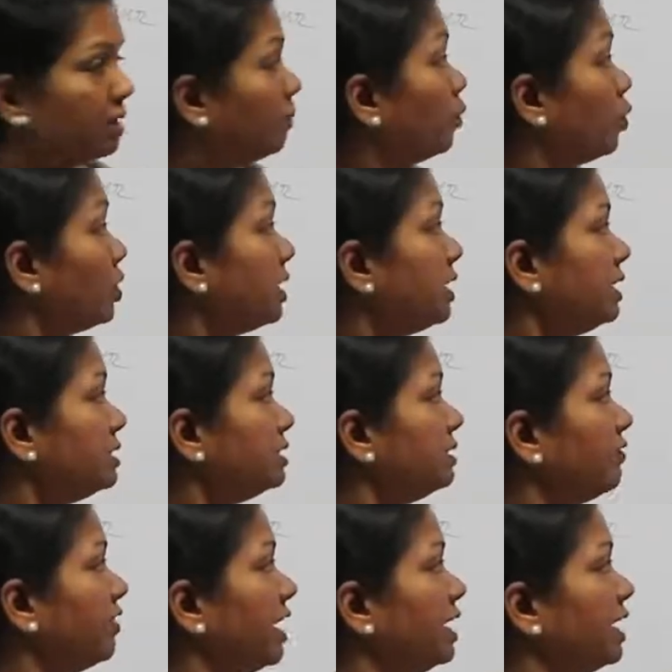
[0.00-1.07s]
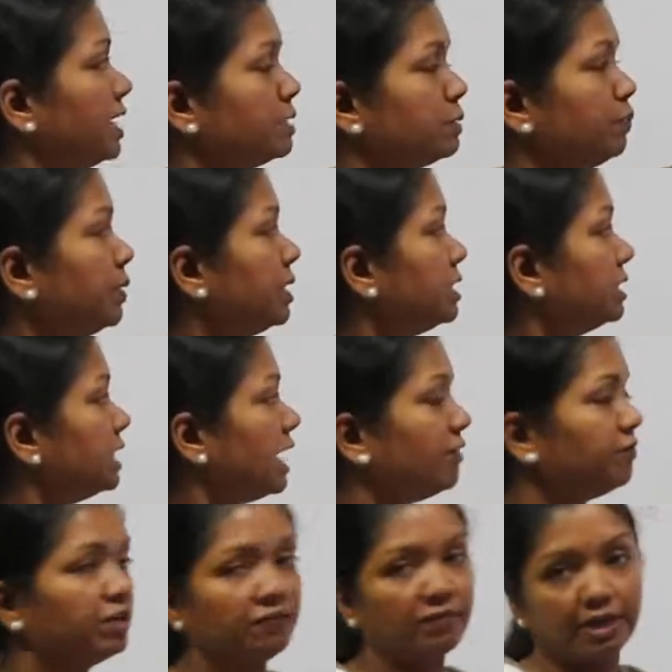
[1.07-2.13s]
motor is defined as P
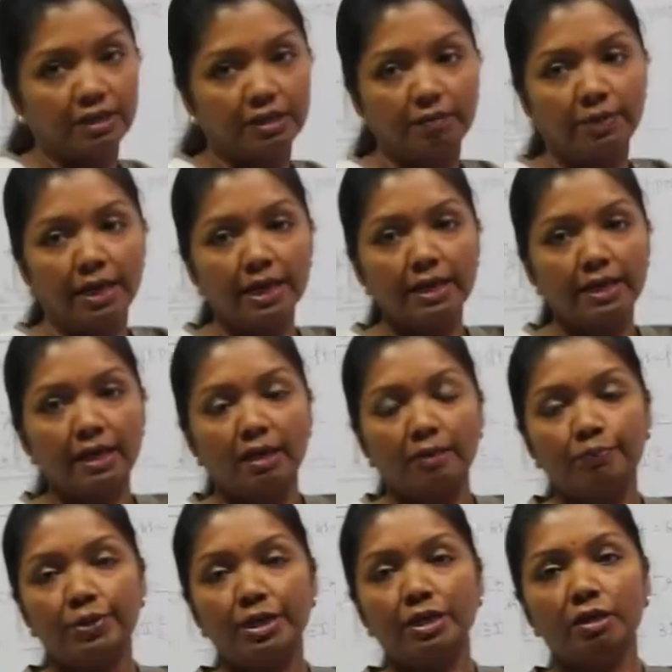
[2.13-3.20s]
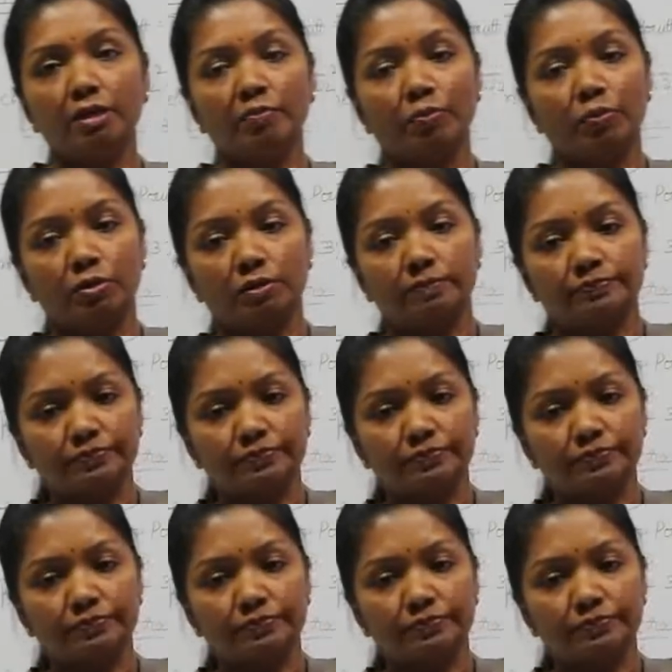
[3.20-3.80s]
shaft divided by P input.